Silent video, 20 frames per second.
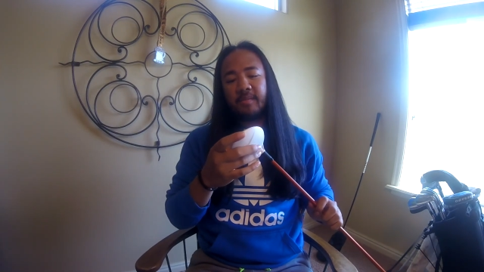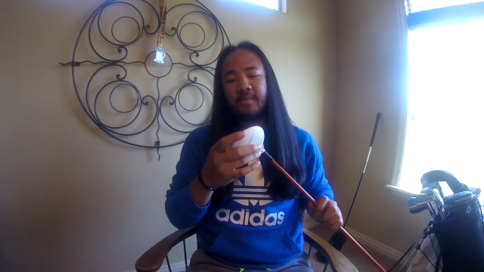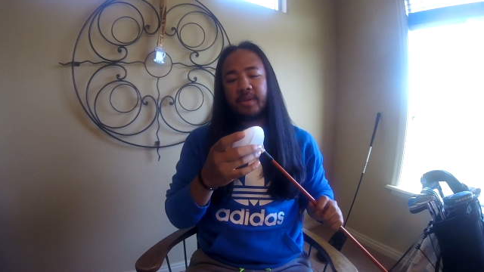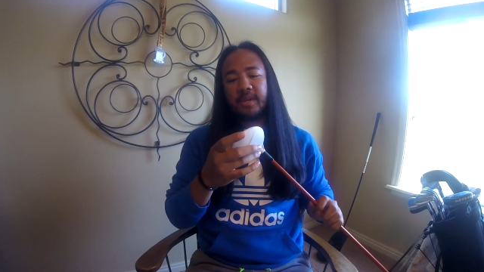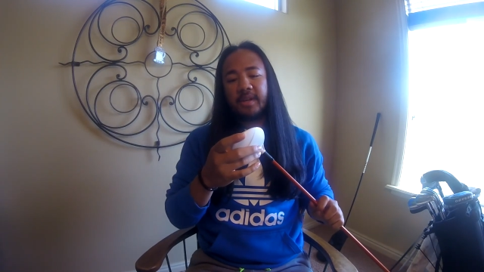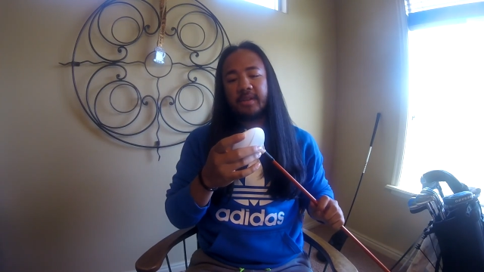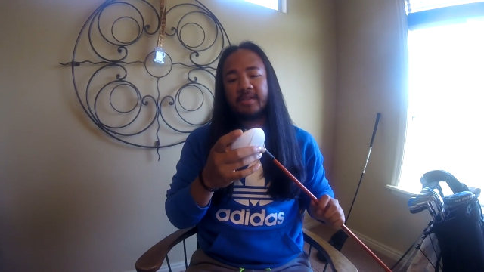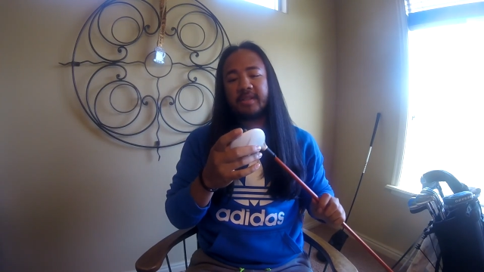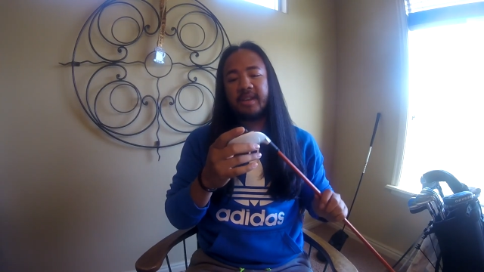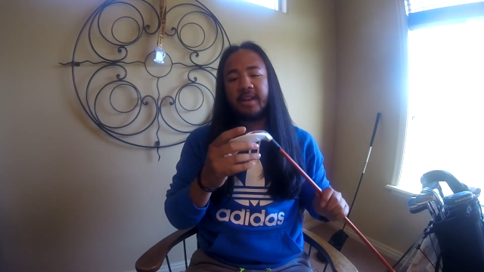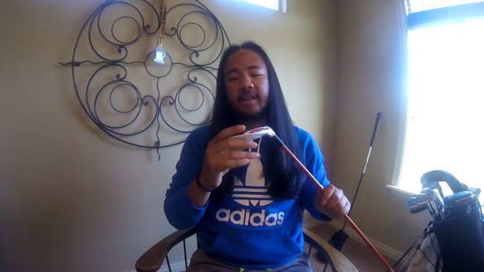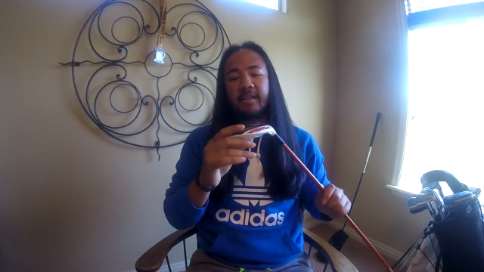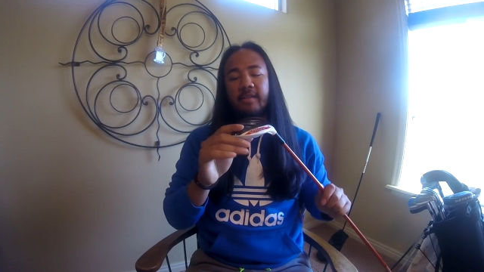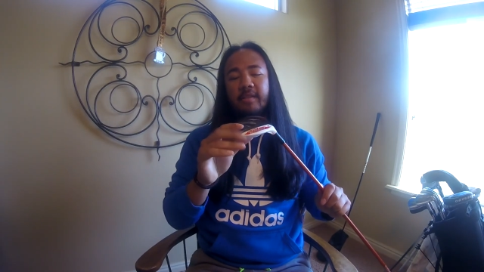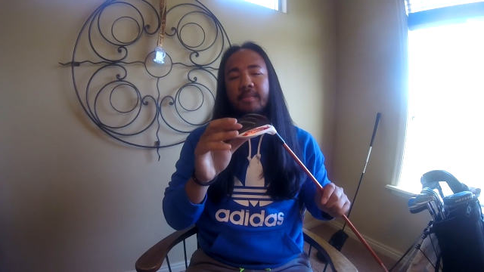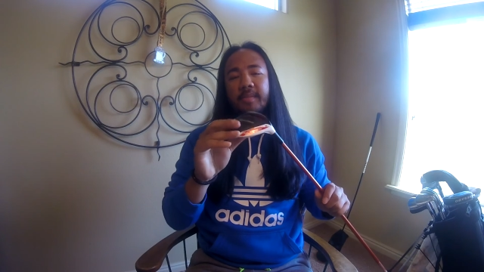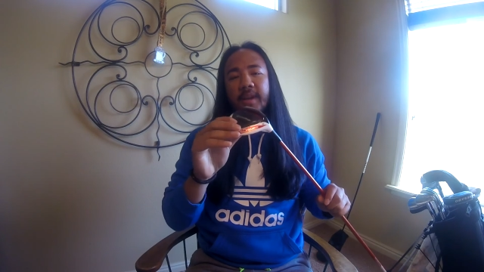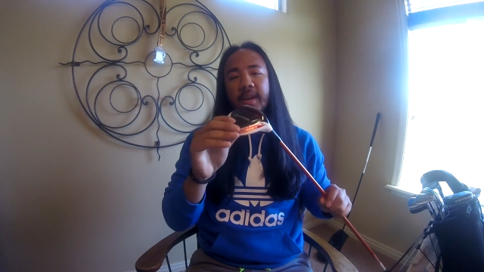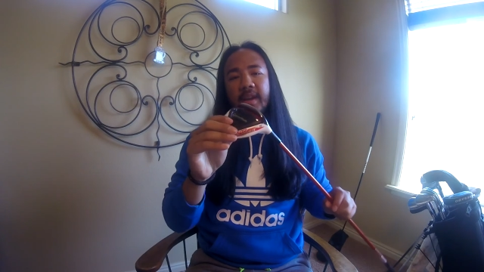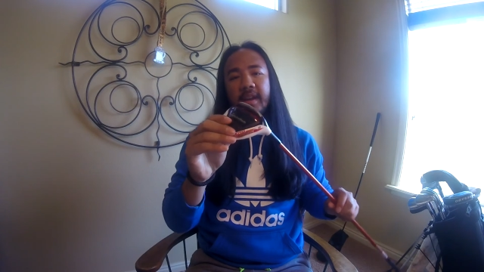to be a
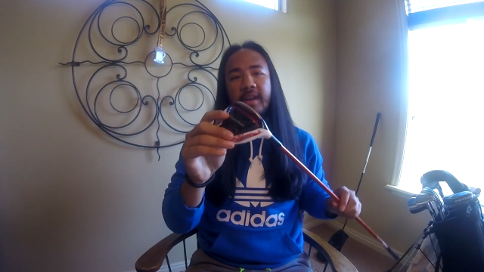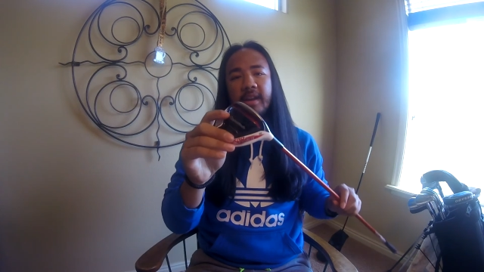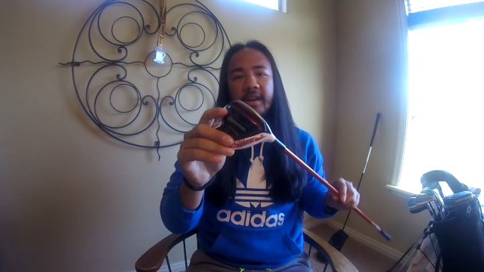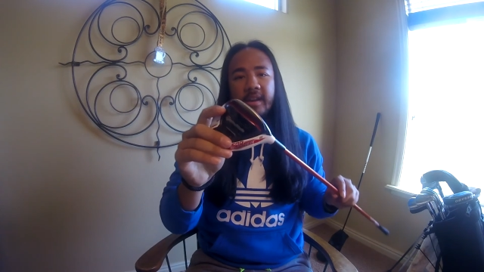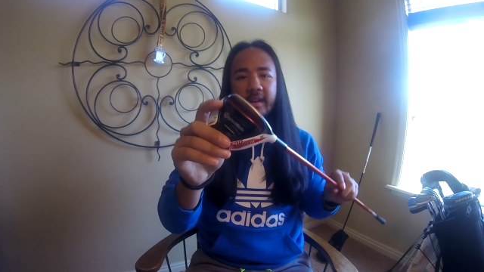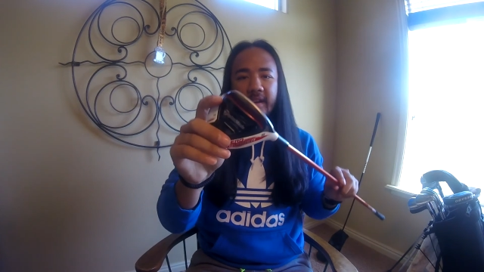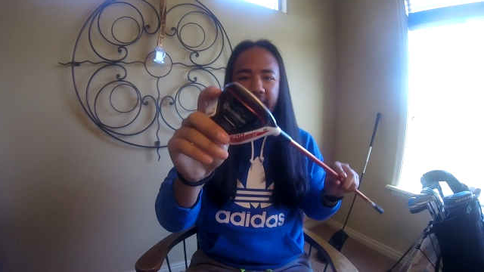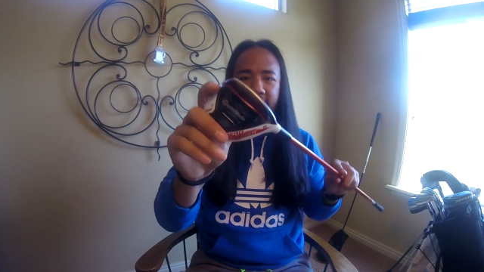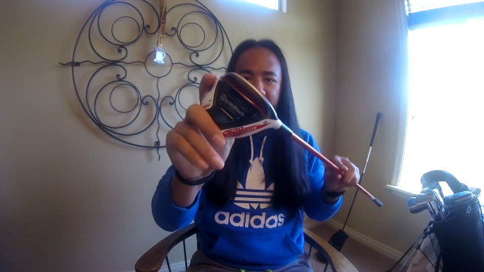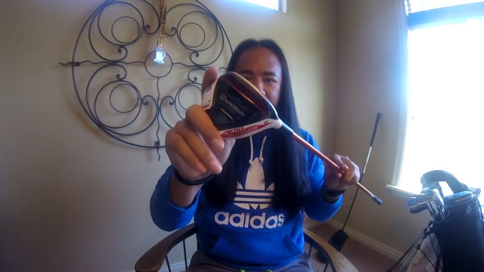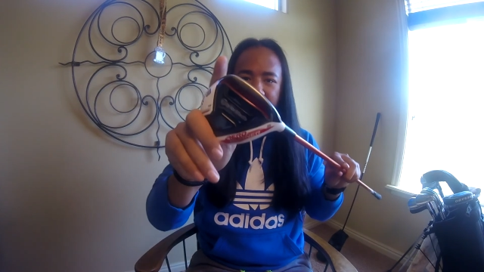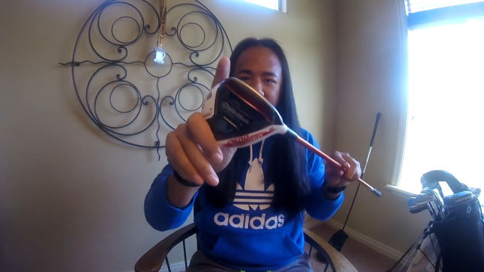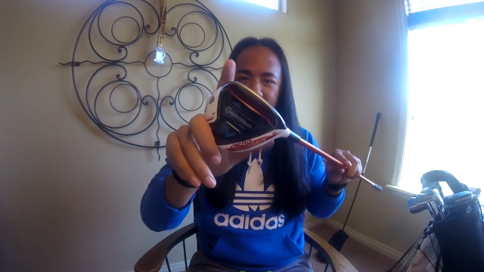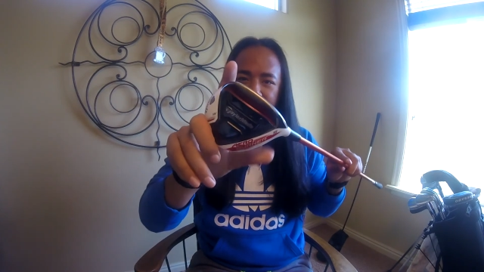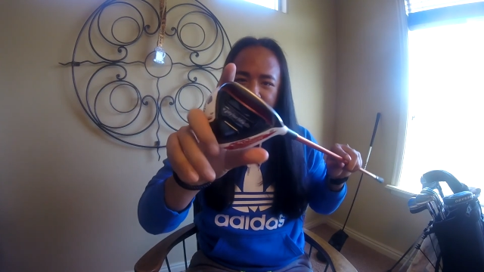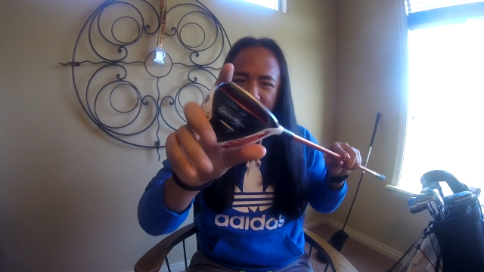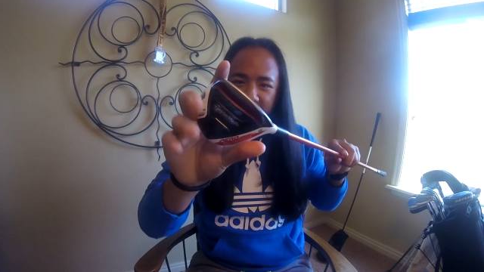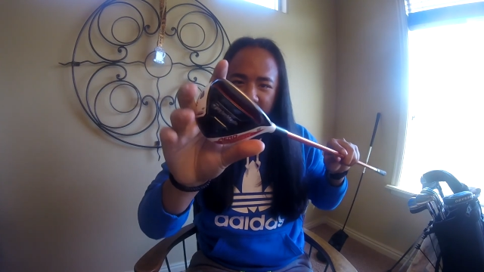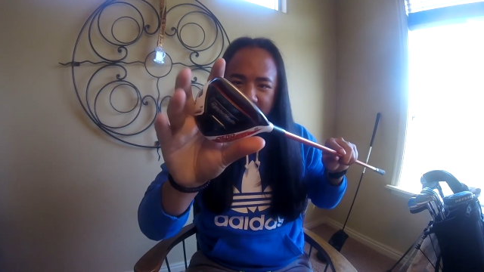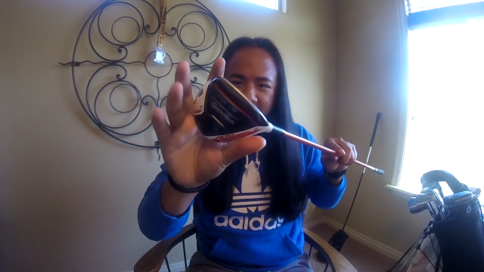Taylormade. I don't know
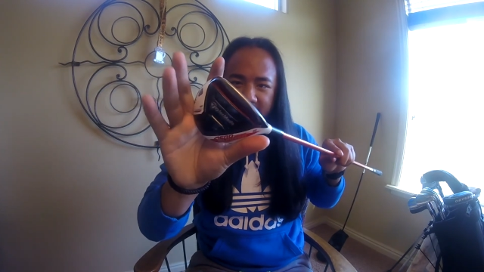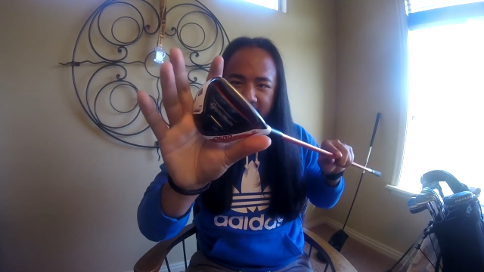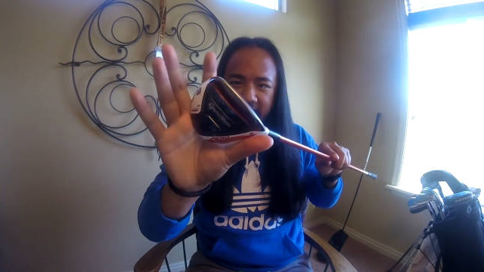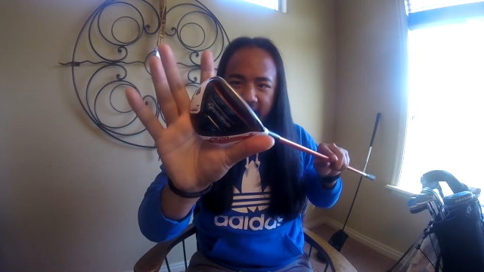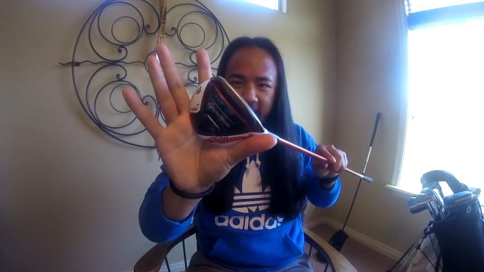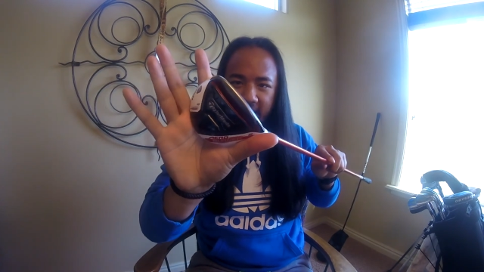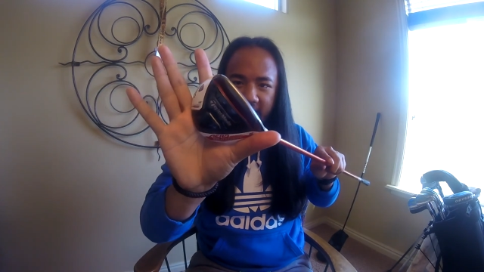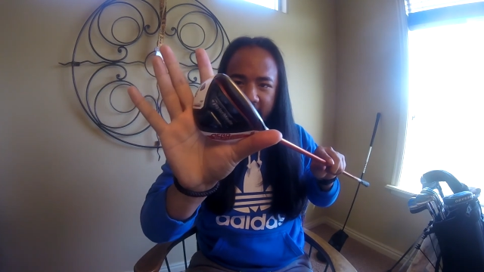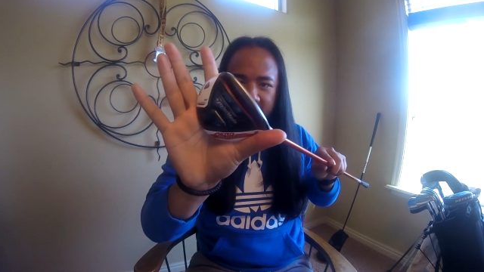if you guys can see that.